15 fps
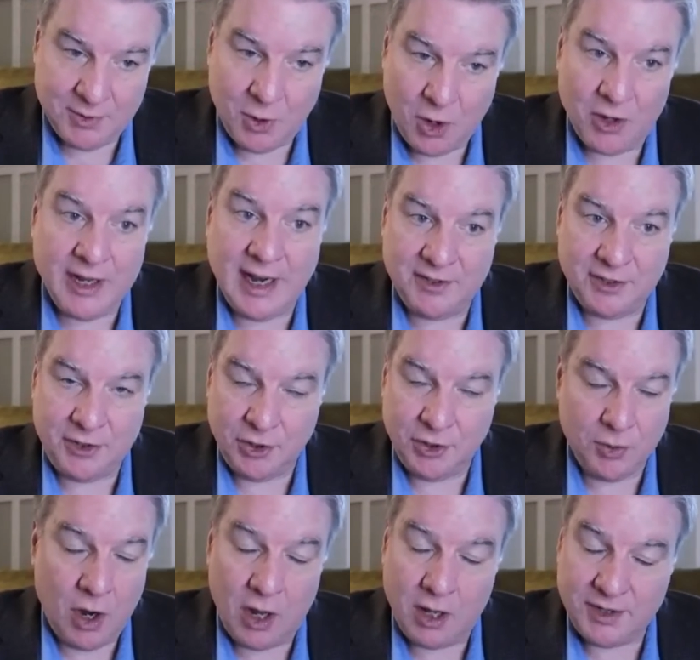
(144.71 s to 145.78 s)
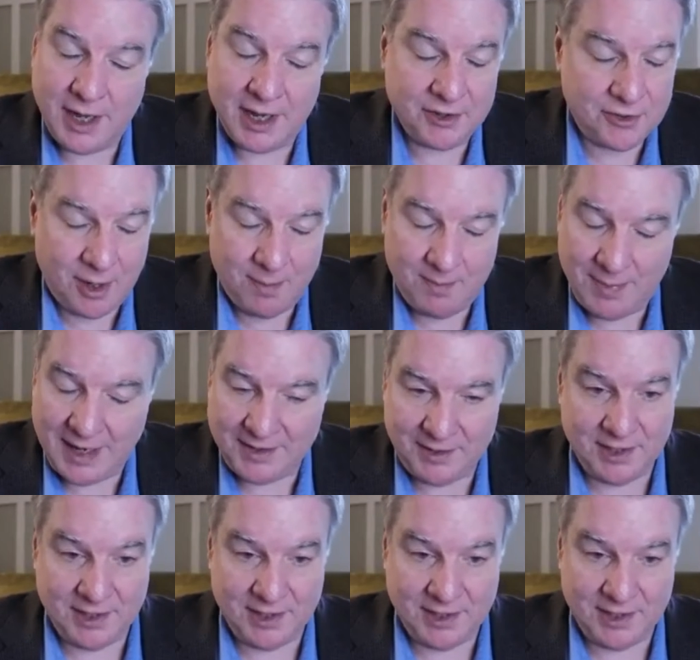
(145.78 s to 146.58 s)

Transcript: All Donald Trump had to,